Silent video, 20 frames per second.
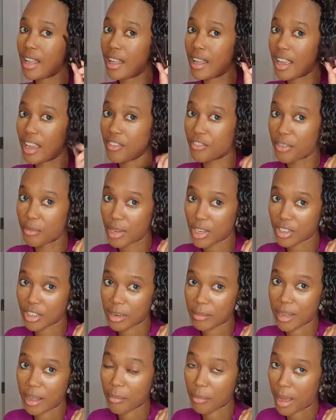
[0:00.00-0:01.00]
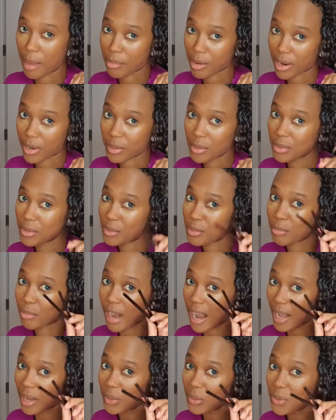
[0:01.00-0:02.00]
information about my
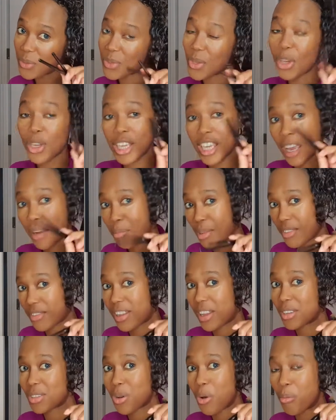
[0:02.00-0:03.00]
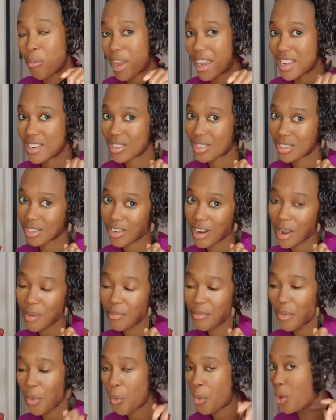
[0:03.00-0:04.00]
brows can be found on my Instagram,
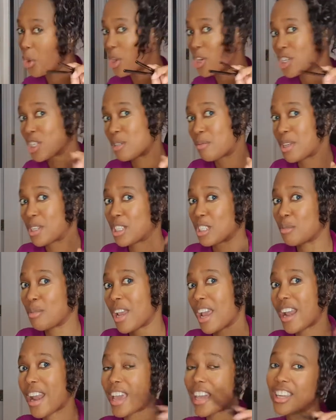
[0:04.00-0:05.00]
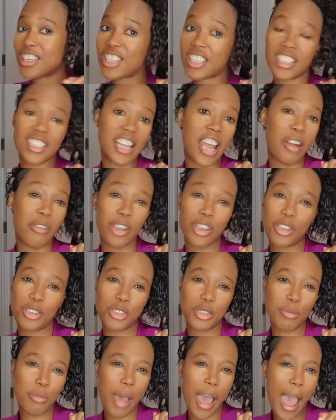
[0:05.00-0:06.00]
or you can just message me and I can just direct you
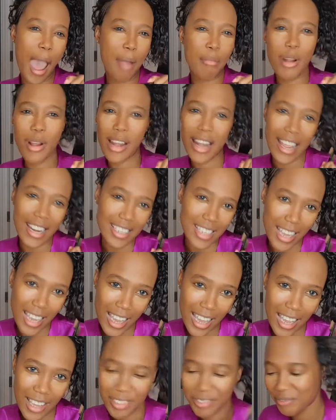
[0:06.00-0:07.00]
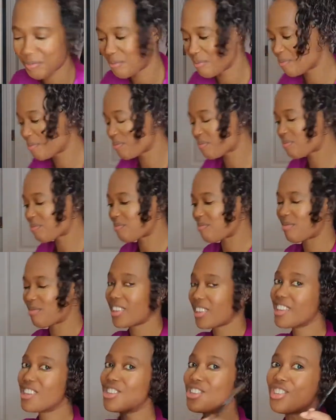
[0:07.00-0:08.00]
to my eyebrow lady.
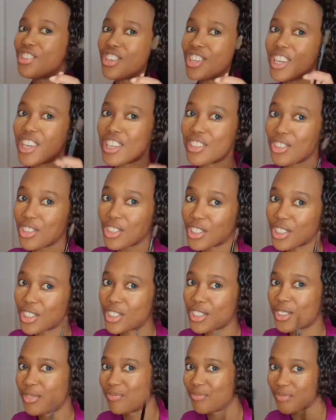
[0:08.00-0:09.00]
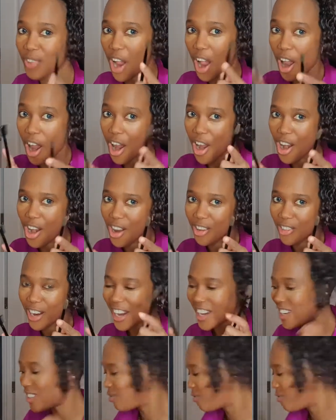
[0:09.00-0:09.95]
She is good, Lorraine.